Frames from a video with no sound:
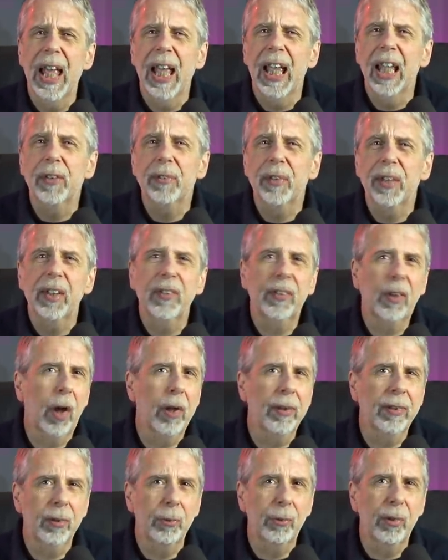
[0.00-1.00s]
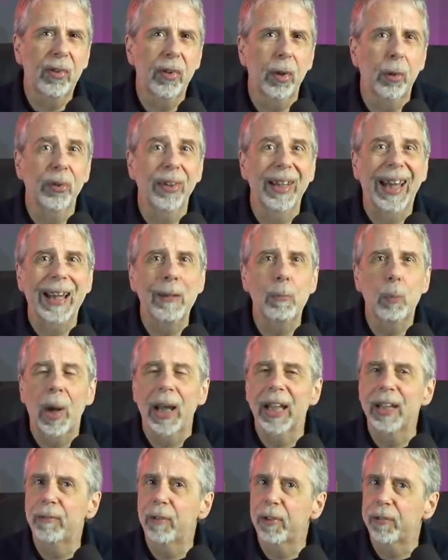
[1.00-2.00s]
is that it's going to result in a
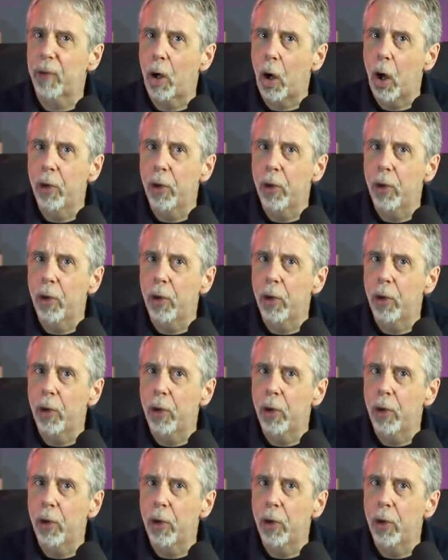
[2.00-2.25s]
wave of